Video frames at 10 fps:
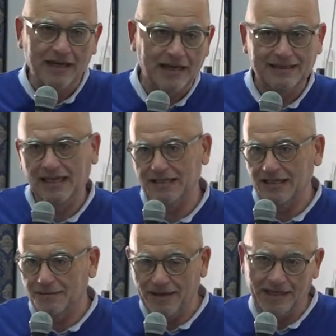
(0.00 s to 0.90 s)
It
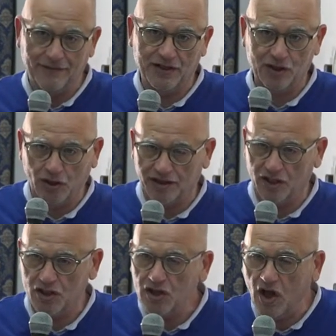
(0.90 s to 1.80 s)
doesn't mean if it's not,
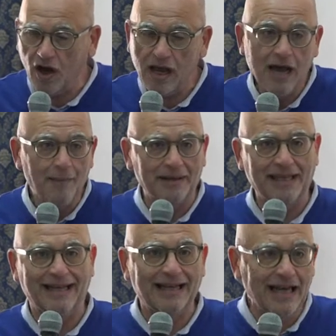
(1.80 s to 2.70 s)
it's wrong, but
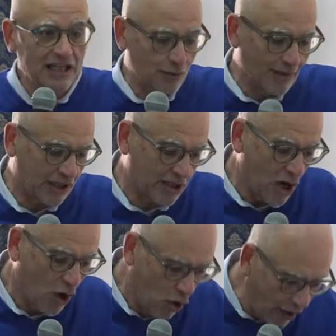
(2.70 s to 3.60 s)
at least we must
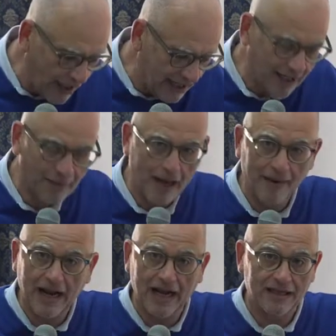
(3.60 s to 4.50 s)
look at the
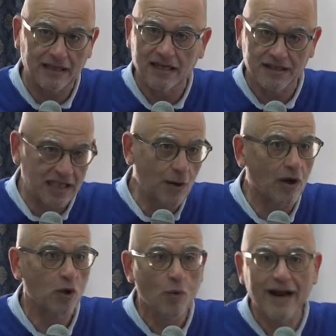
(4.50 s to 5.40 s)
Bible and see
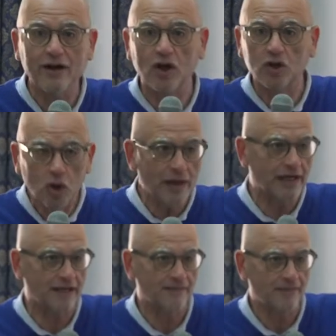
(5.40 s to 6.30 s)
what we are not doing.
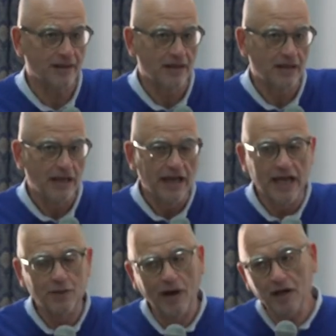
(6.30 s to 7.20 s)

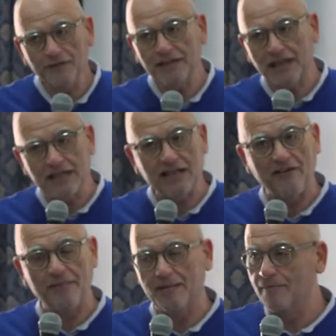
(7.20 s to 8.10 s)
And one of the things
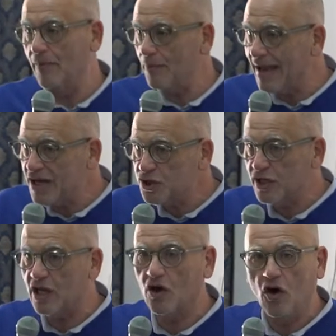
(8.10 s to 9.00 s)
I've been
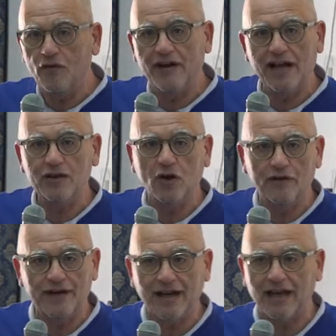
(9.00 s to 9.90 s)
mentioning over and
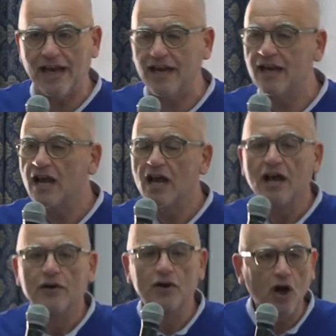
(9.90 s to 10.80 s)
over again,
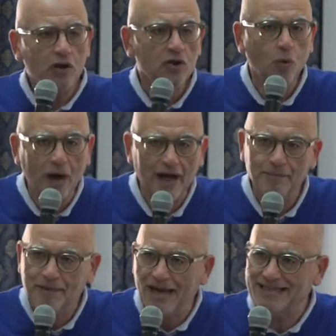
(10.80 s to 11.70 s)
not one
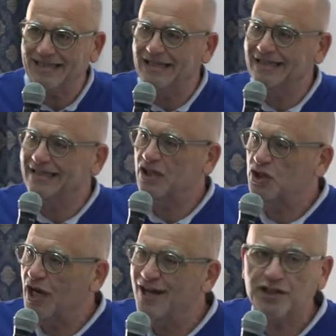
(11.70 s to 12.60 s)
person in the
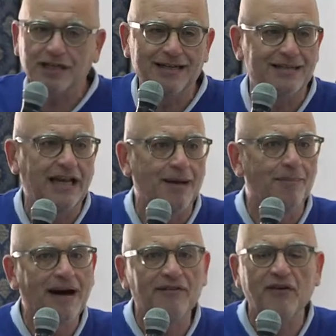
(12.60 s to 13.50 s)
church is
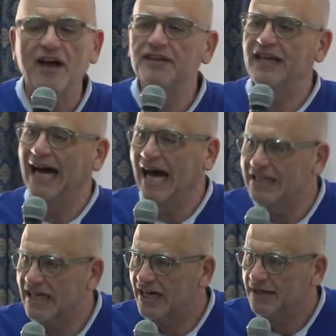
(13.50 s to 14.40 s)
above the
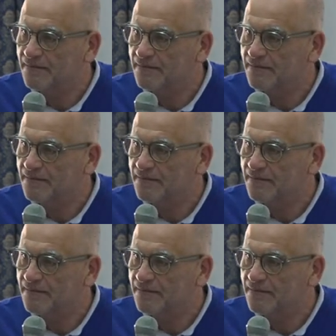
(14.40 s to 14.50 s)
other.